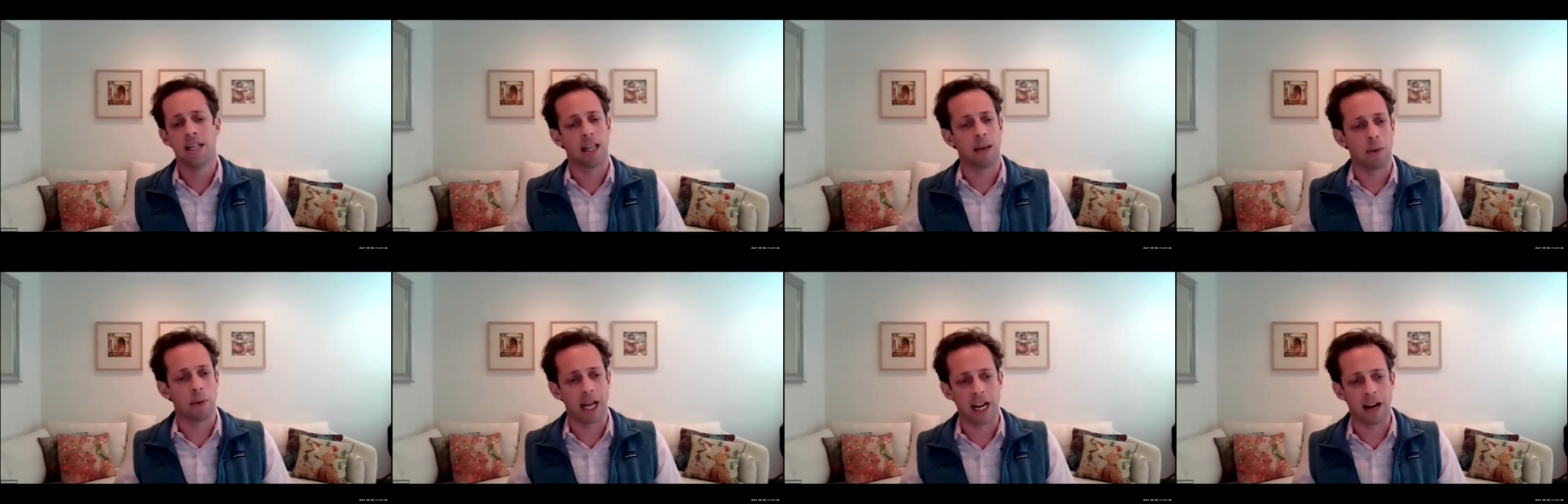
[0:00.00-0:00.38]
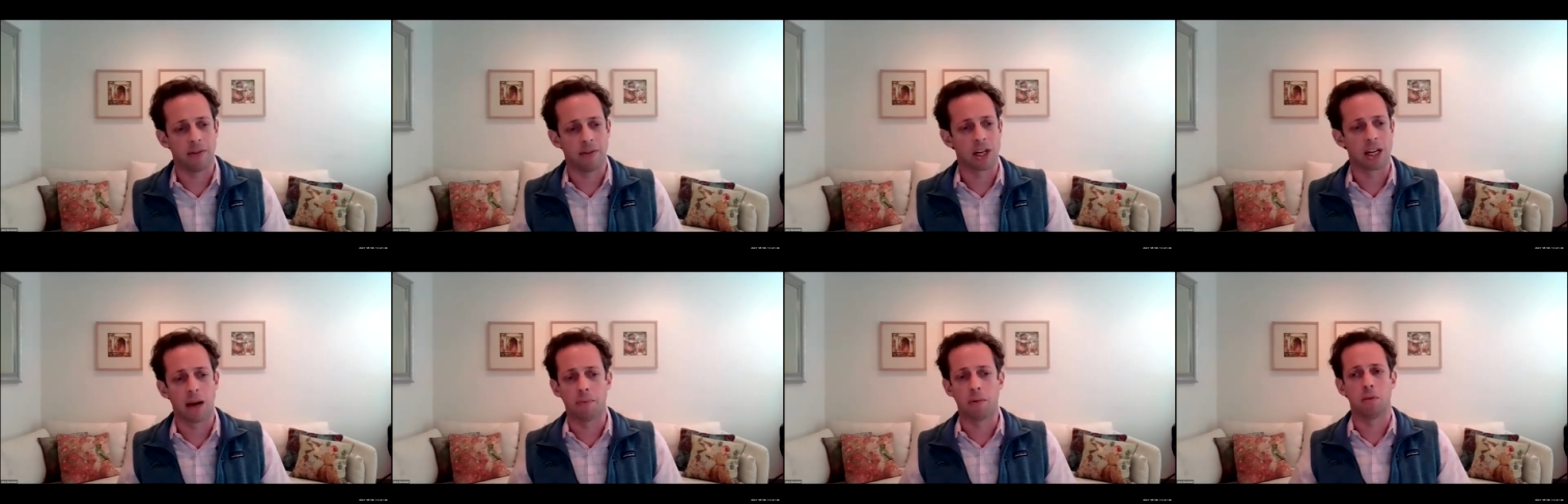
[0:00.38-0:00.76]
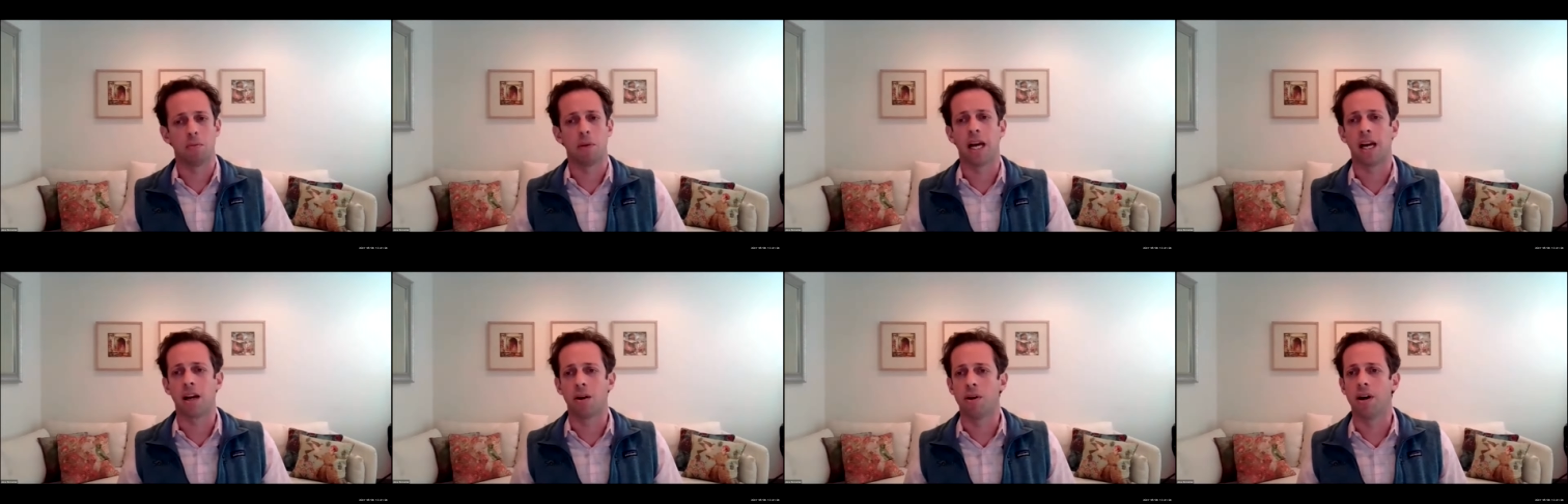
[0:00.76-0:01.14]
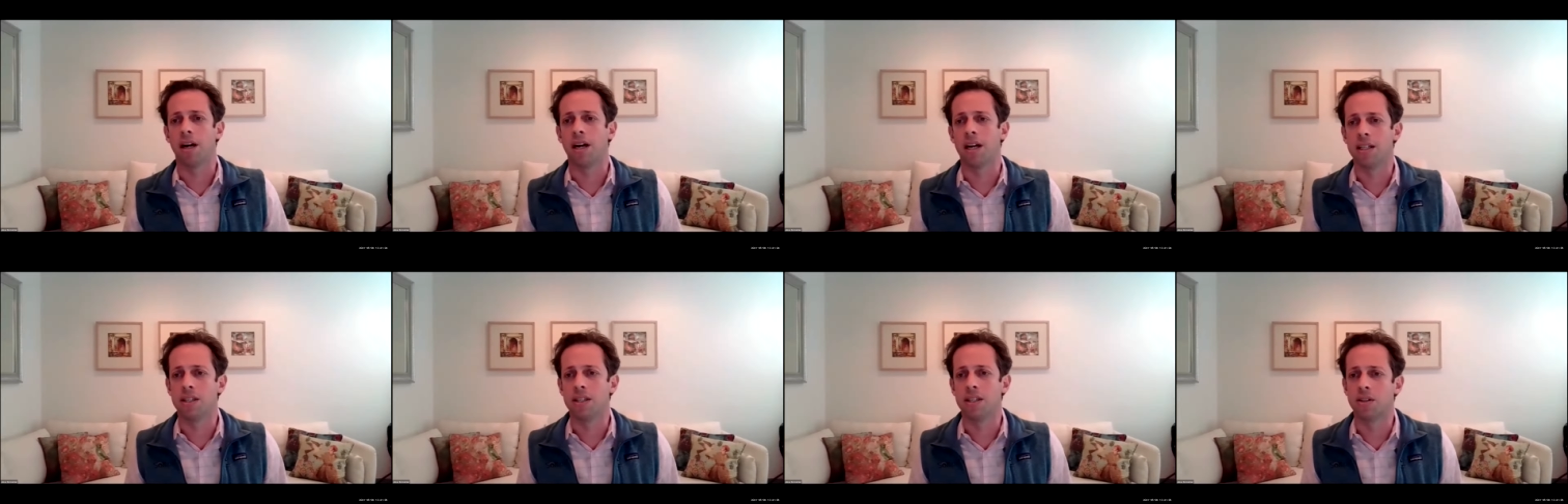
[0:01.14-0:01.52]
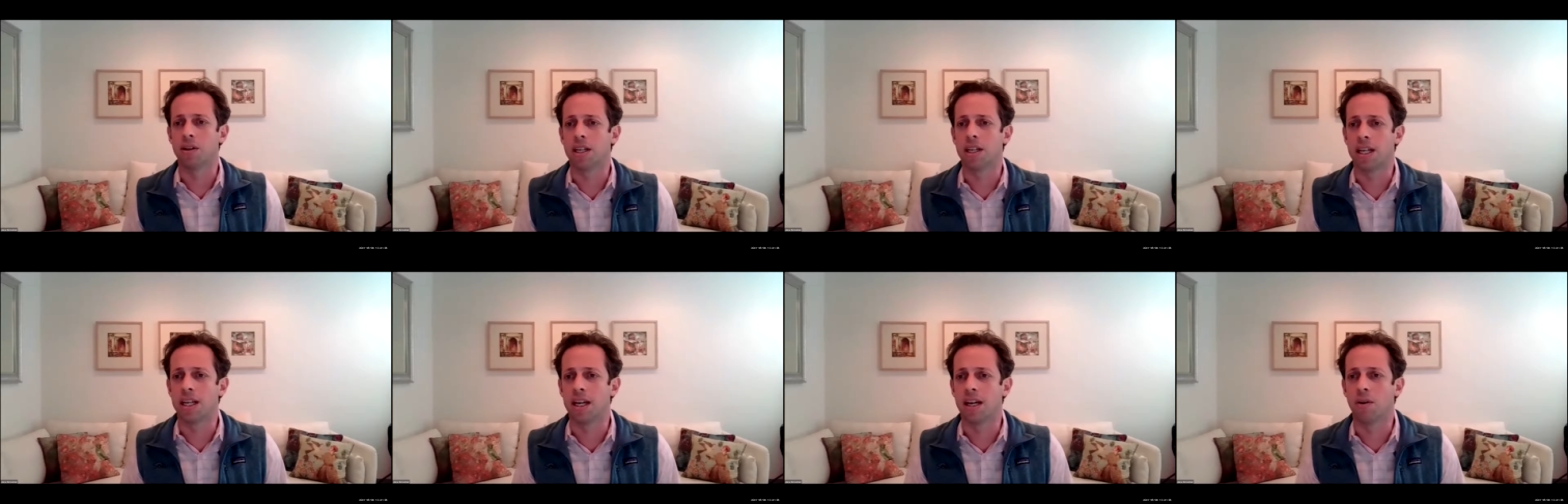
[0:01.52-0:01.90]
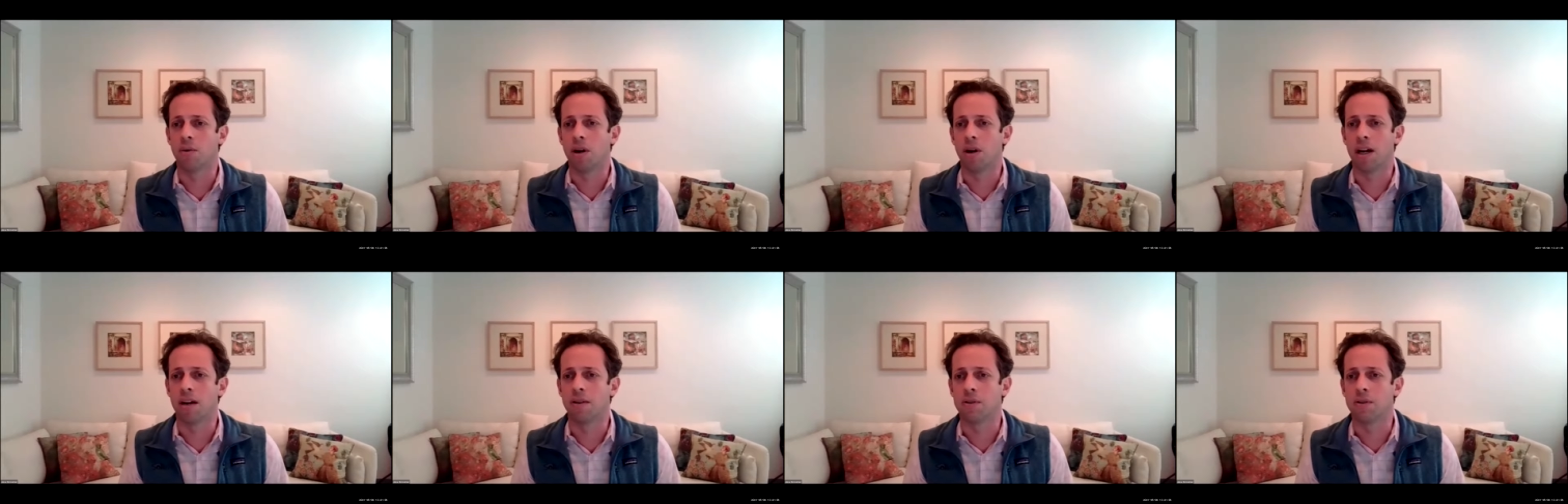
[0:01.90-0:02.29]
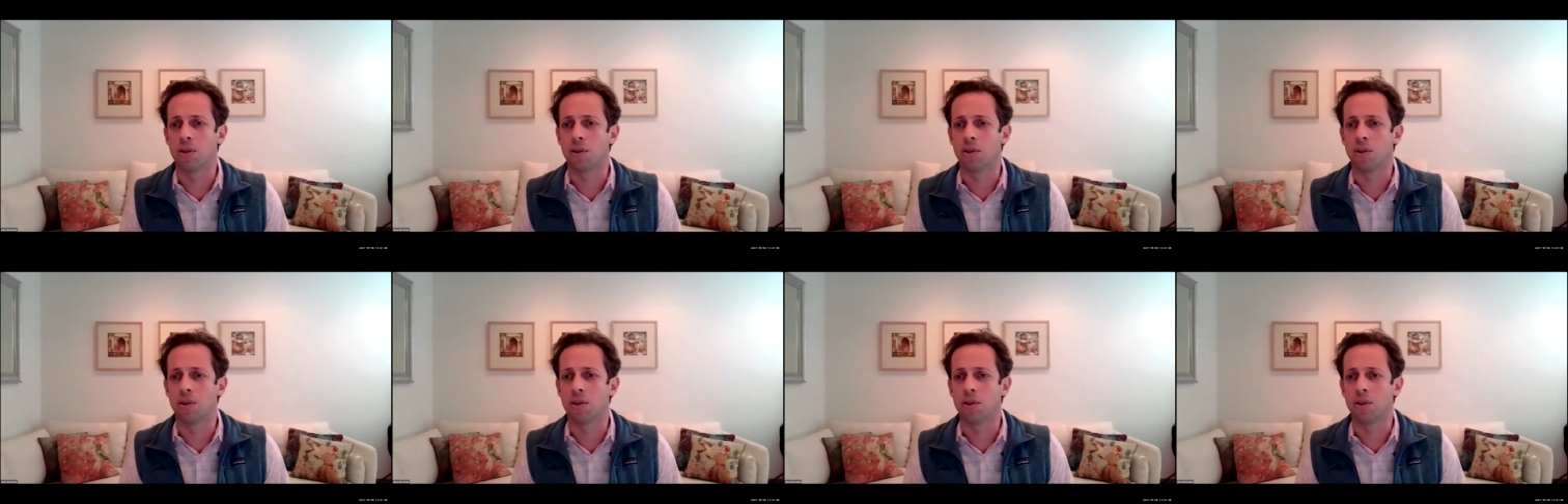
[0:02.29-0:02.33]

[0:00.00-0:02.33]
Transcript: They might have a couple megawatts or a gigawatt